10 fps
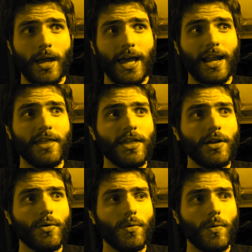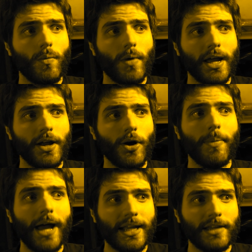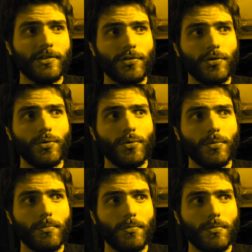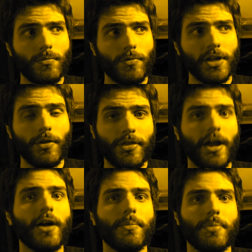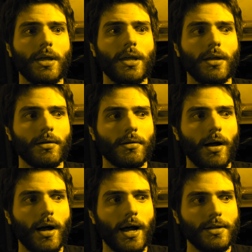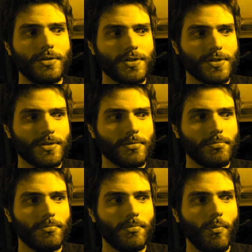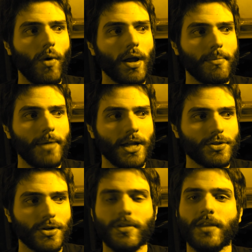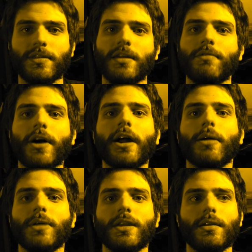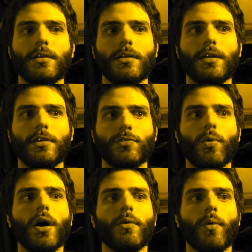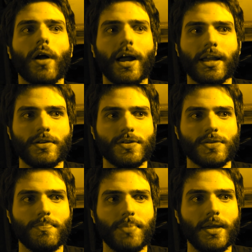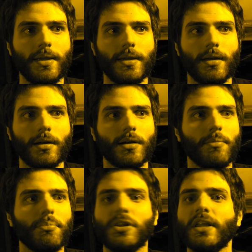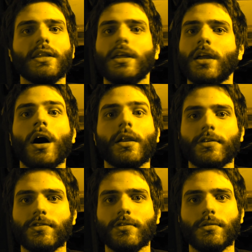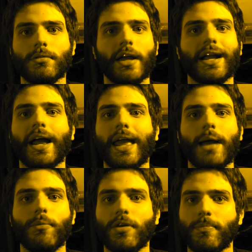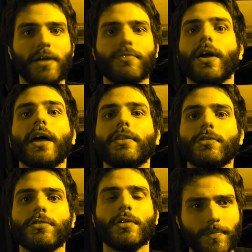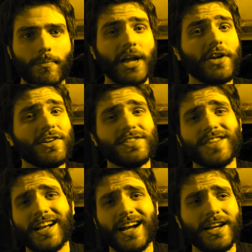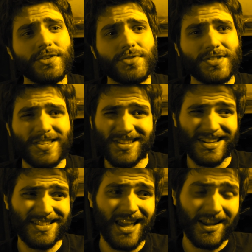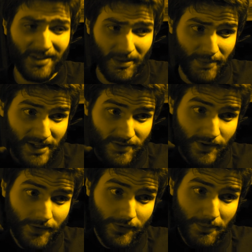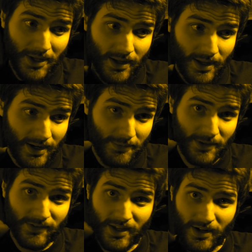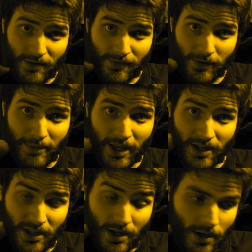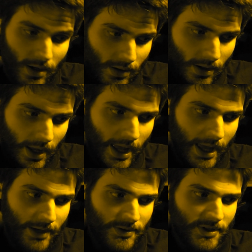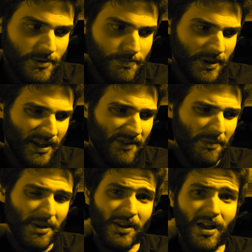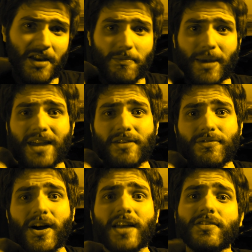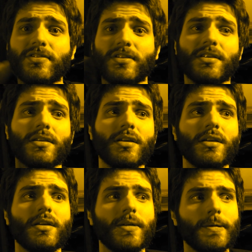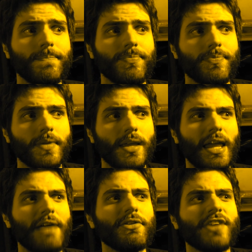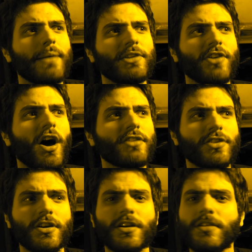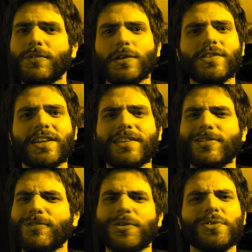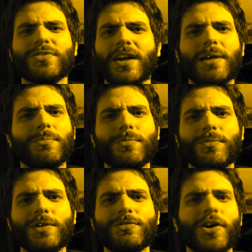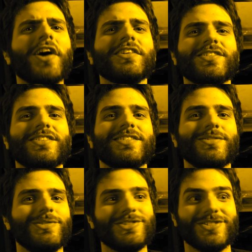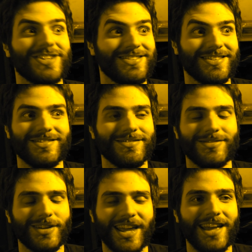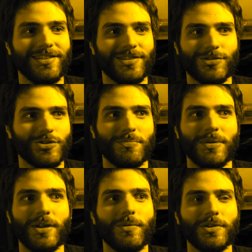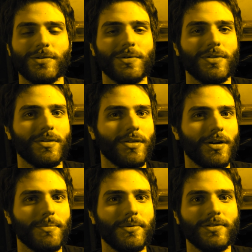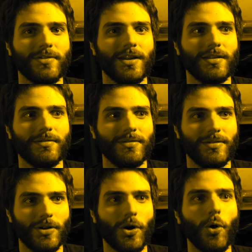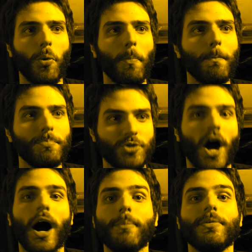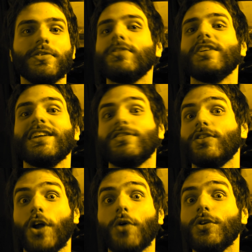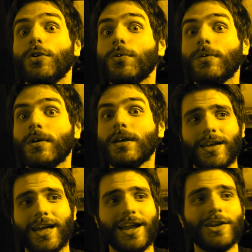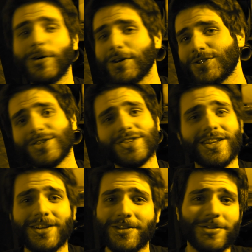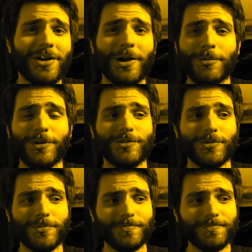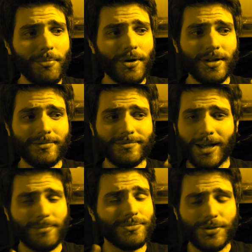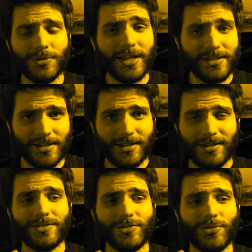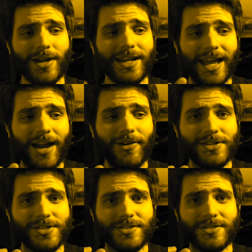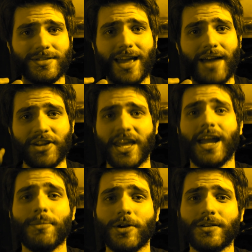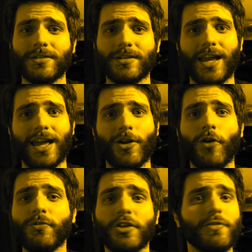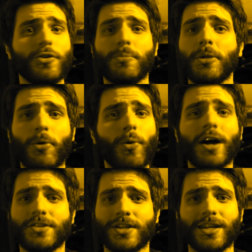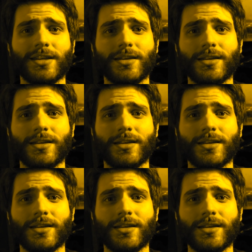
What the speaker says: And I think when I go back into real therapy, I just want to make sure that the environment is one where I can just be completely honest, like I am with my friends. My current psychiatrist isn't exactly the best fit for me, and I've been seeing her for about a year, and she's been giving me a lot of bad advice, and every time I talk to her, it feels like it's the first time we've talked, which isn't the case. It should be when you're with a therapist. Like, their whole job is to get to know you, and I know I should see another therapist, but I'm too lazy. So right now I just have a camera and hopefully a few people watching it.